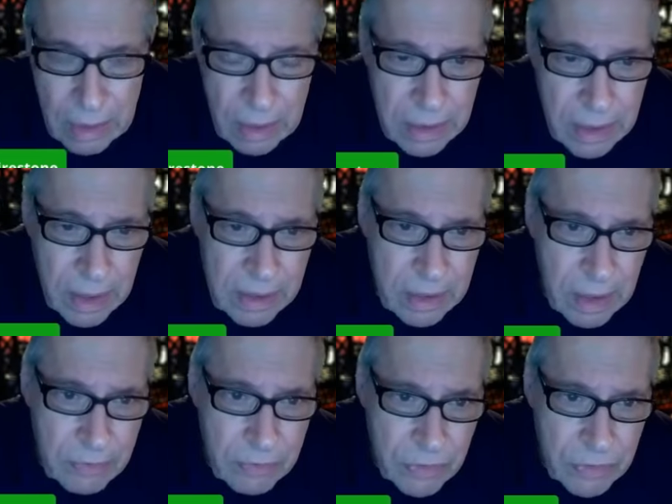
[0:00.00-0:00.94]
Yeah, the
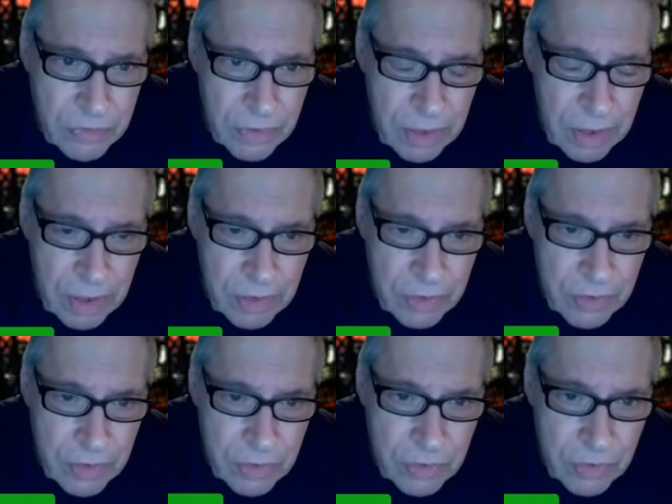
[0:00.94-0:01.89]
diversity is
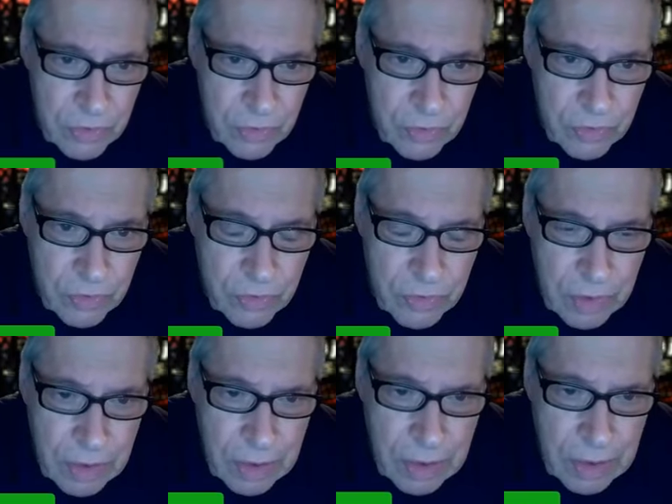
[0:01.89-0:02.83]
an excuse
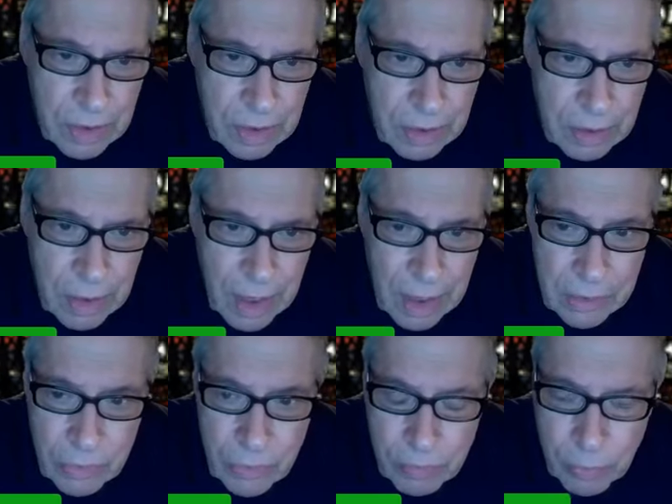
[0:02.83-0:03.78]
not
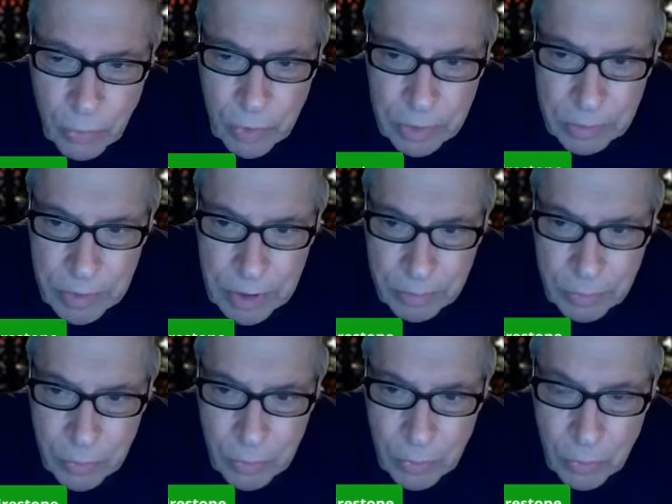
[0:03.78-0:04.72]
to appoint
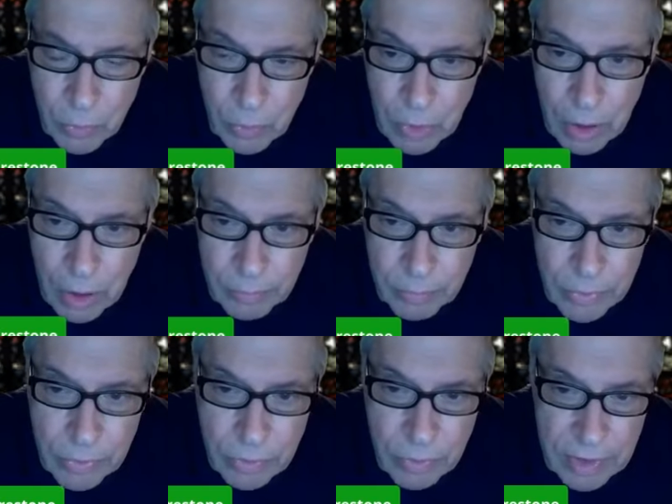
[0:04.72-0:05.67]
people who are
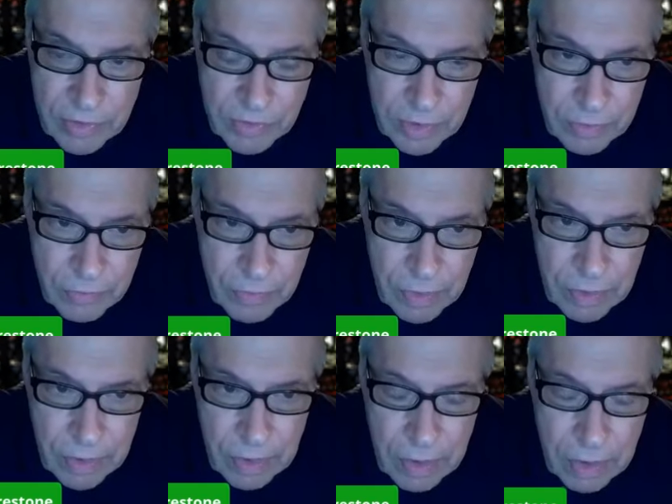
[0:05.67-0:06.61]
progressive
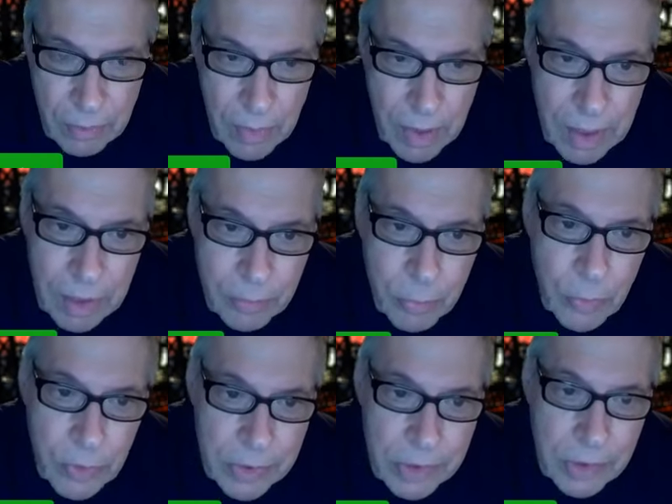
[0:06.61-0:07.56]
while
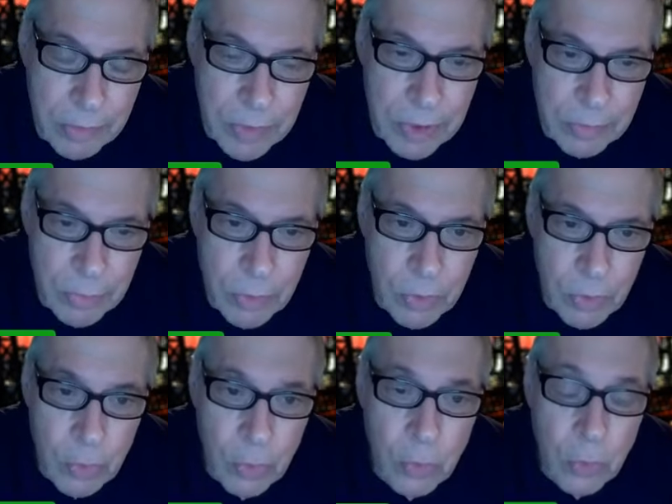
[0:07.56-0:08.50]
appointing people
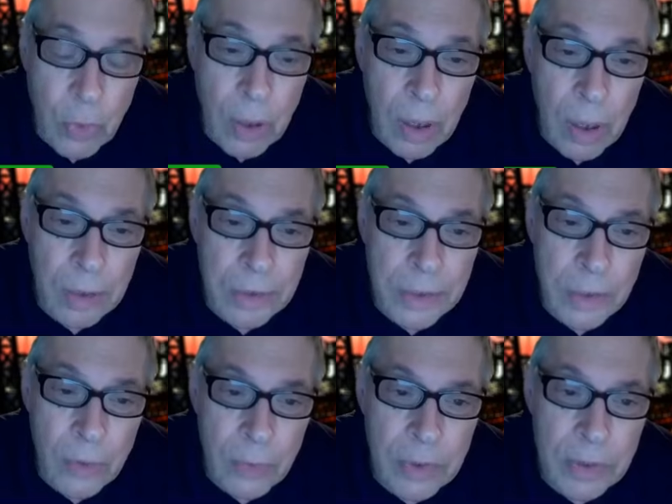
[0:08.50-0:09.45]
who are
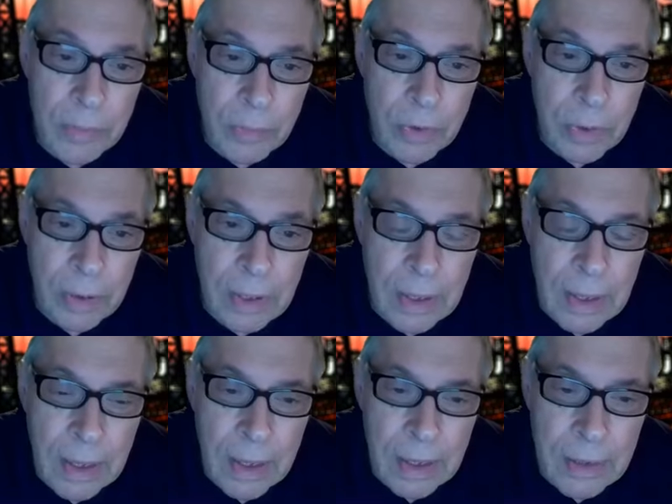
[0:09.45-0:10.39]
neoliberal.
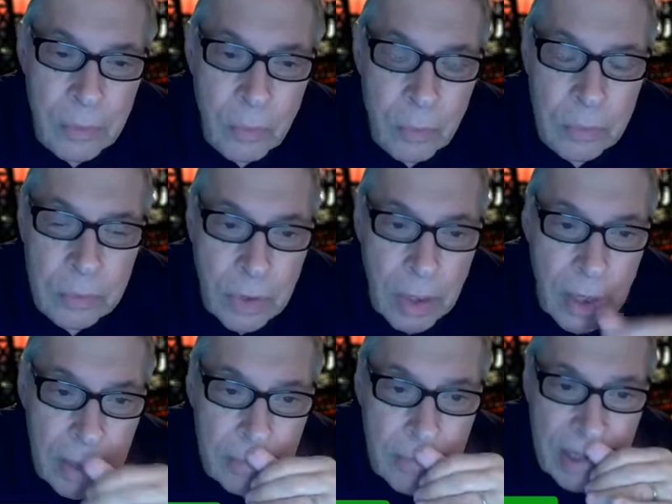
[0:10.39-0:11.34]
Any
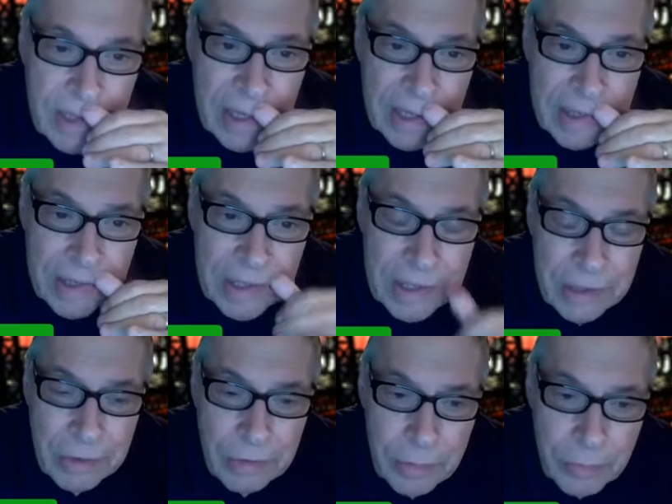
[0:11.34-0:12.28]
time they get
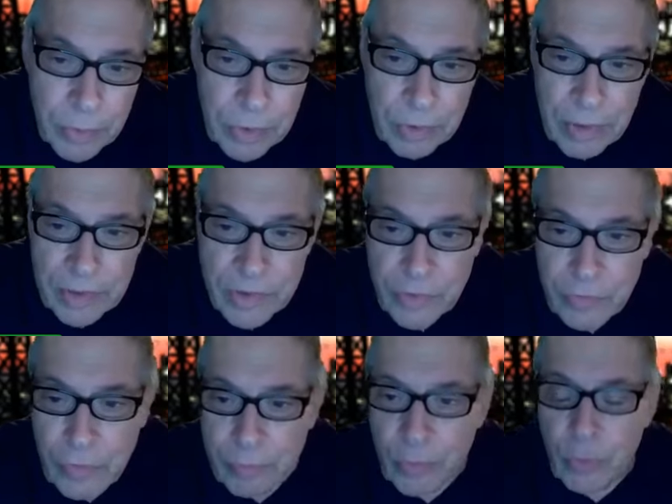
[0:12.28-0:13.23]
near a progressive
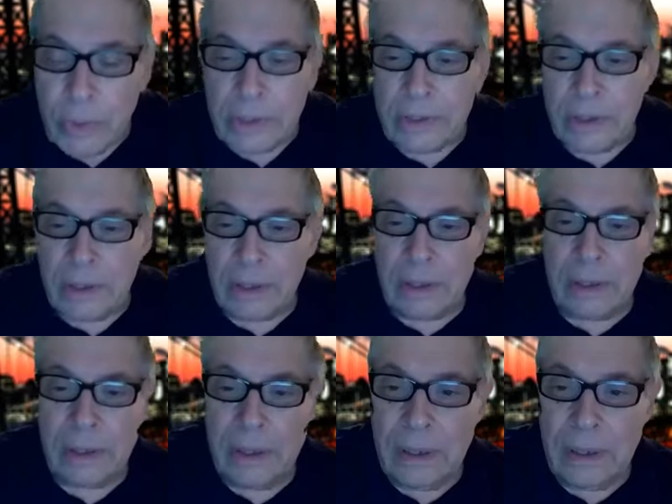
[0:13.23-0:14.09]
appointee,